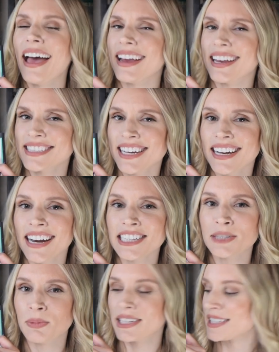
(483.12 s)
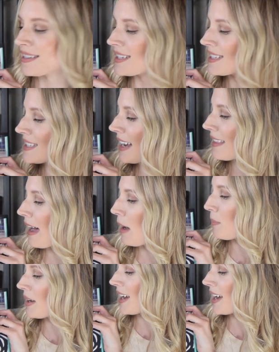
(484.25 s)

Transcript: I guess they didn't explicitly say that, but